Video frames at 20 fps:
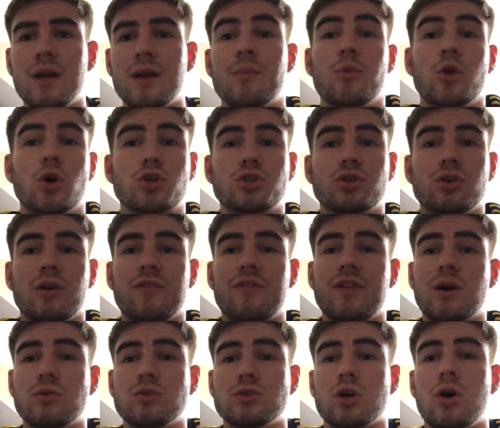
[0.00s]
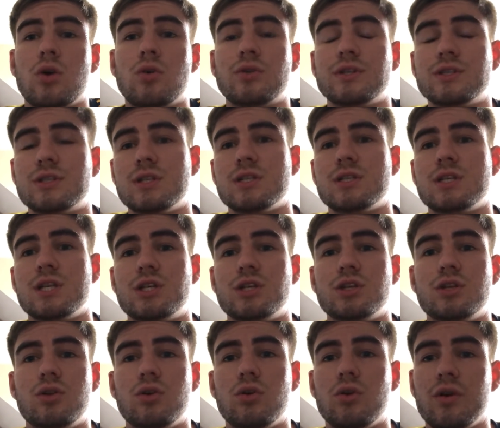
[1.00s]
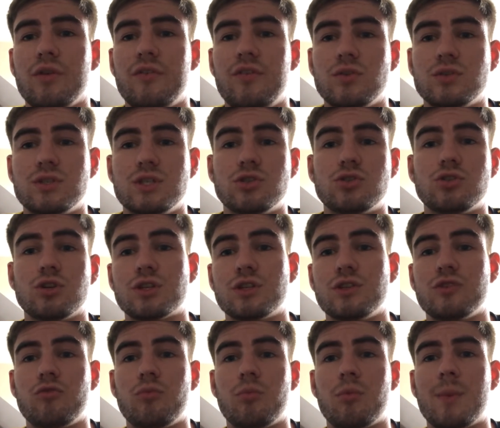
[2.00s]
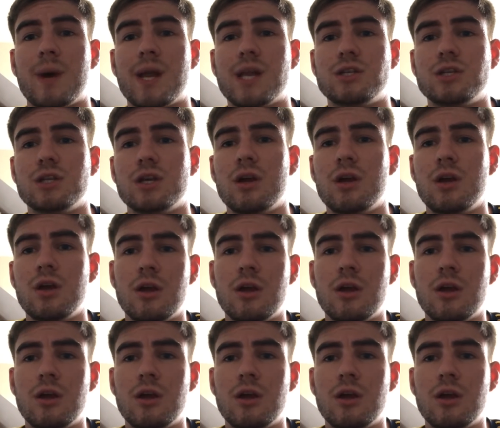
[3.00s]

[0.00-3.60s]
I'm not sure if that was Holding's decision or if it was instructions from the manager,